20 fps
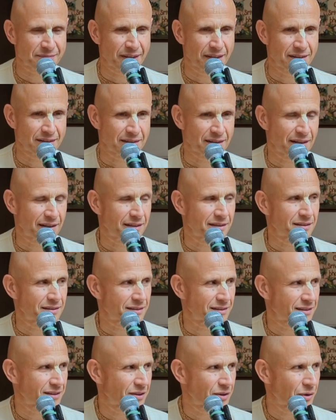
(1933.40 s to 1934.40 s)
and
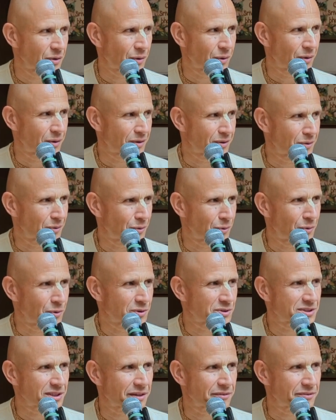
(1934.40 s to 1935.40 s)
then all
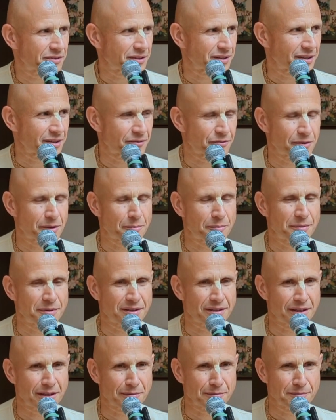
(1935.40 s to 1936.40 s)
suffering will
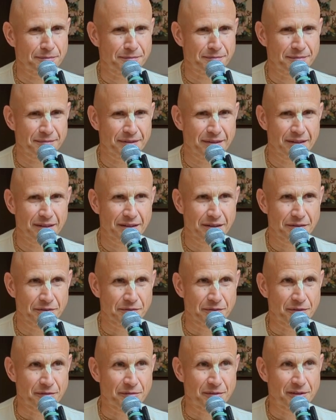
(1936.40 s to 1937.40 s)
become.
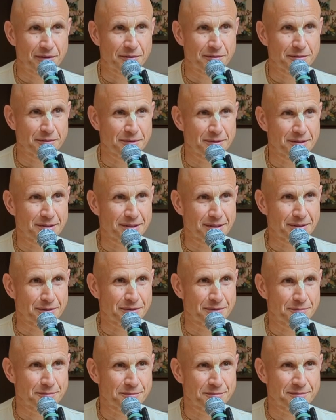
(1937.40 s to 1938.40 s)
We will
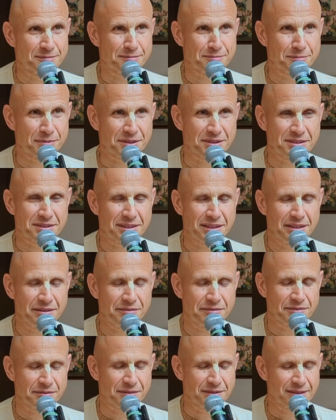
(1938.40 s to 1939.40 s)

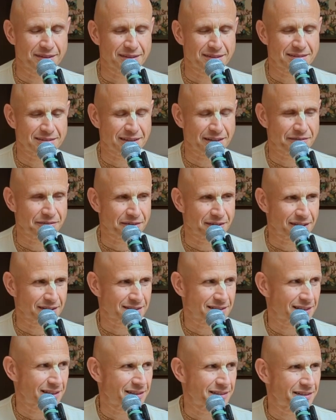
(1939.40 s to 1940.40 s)
perceive these
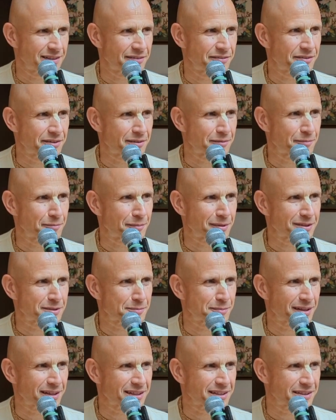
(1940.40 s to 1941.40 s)
sufferings in different
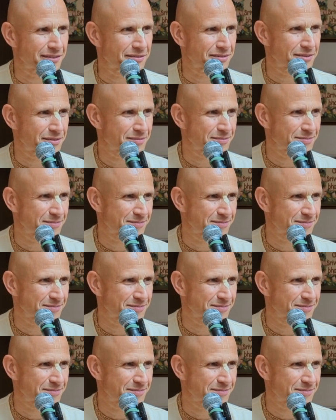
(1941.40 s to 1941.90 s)
perspective.